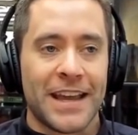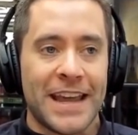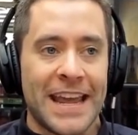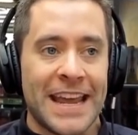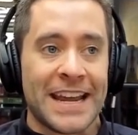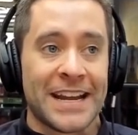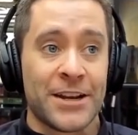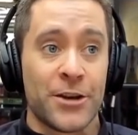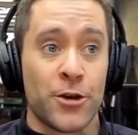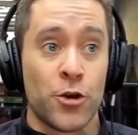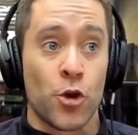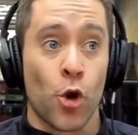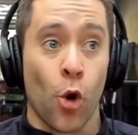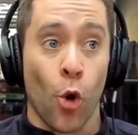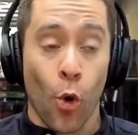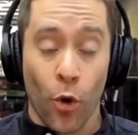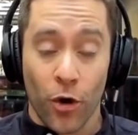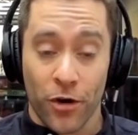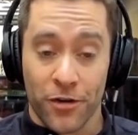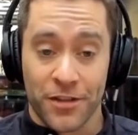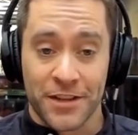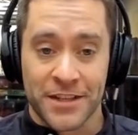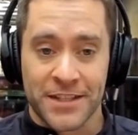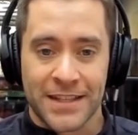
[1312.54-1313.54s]

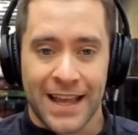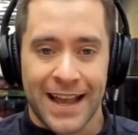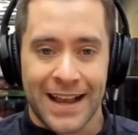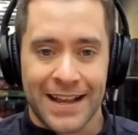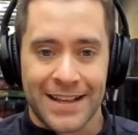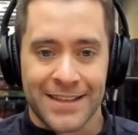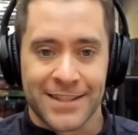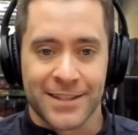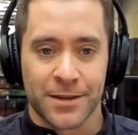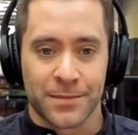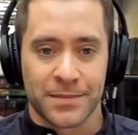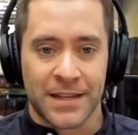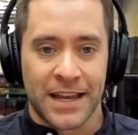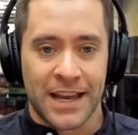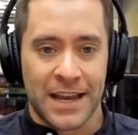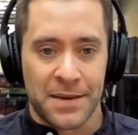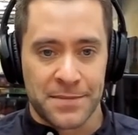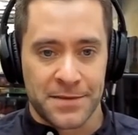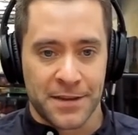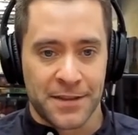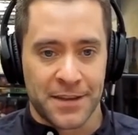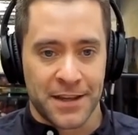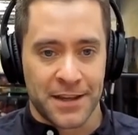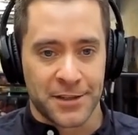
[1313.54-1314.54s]
ignore the signs
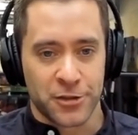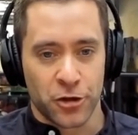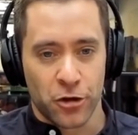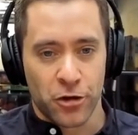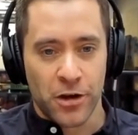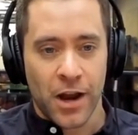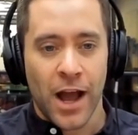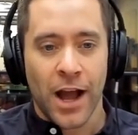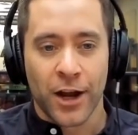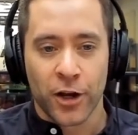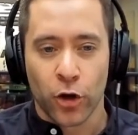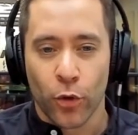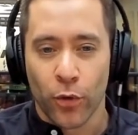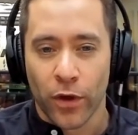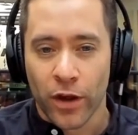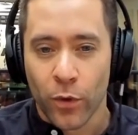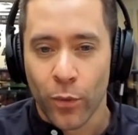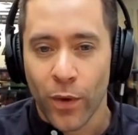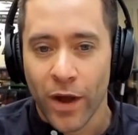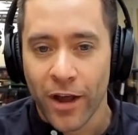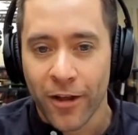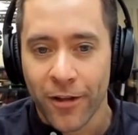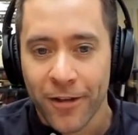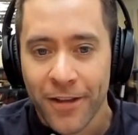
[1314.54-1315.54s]
sometimes that things are not going
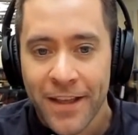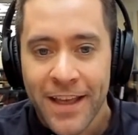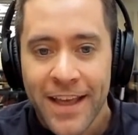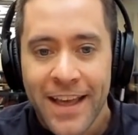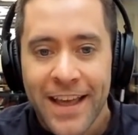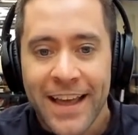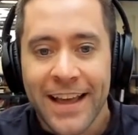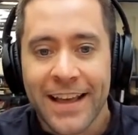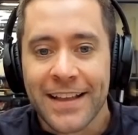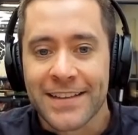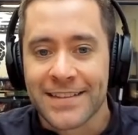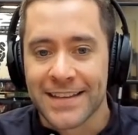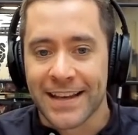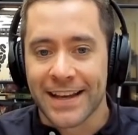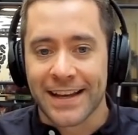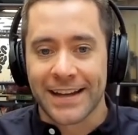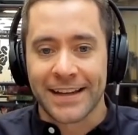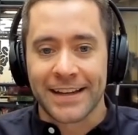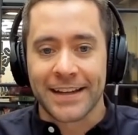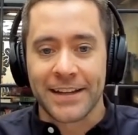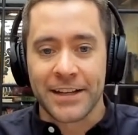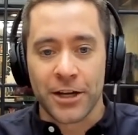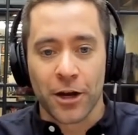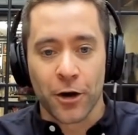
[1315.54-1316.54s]
well?
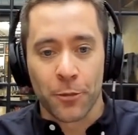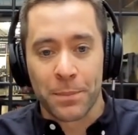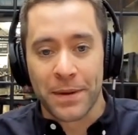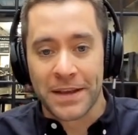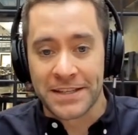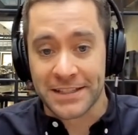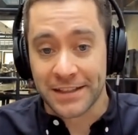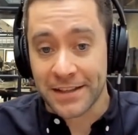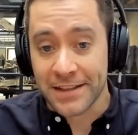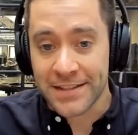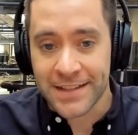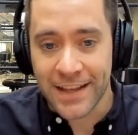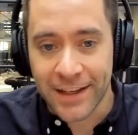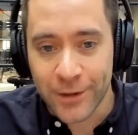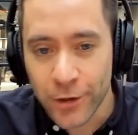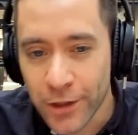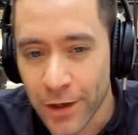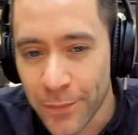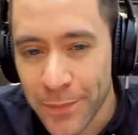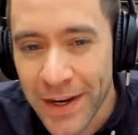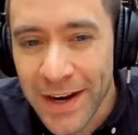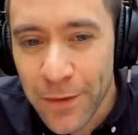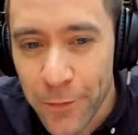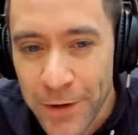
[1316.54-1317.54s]
Say, basically saying,
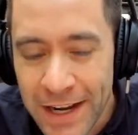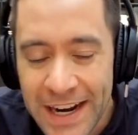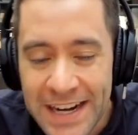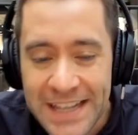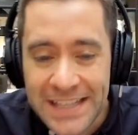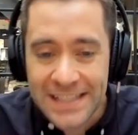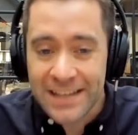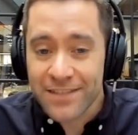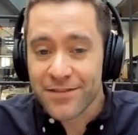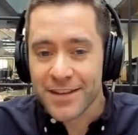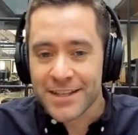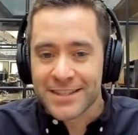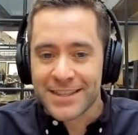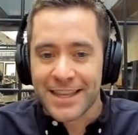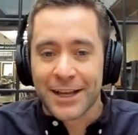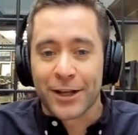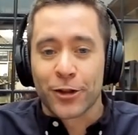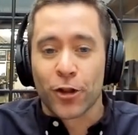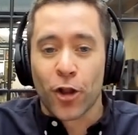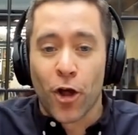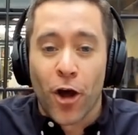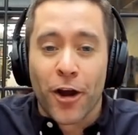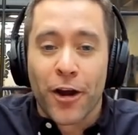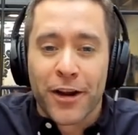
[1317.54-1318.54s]
look, we got to give this
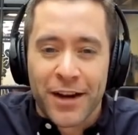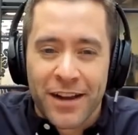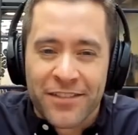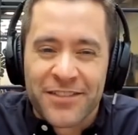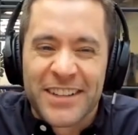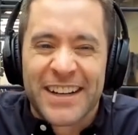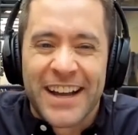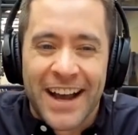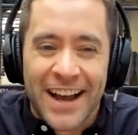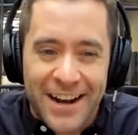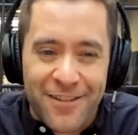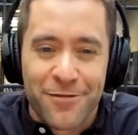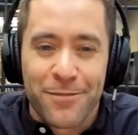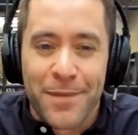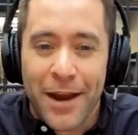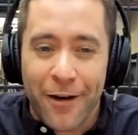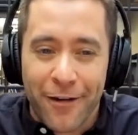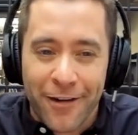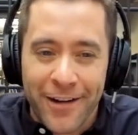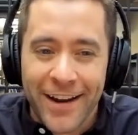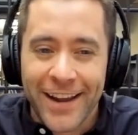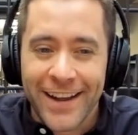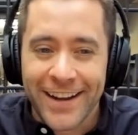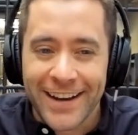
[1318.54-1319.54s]
thing long enough to kind of
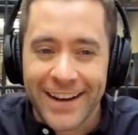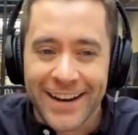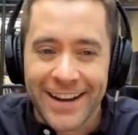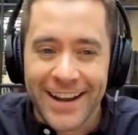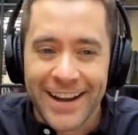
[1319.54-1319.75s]
marinate.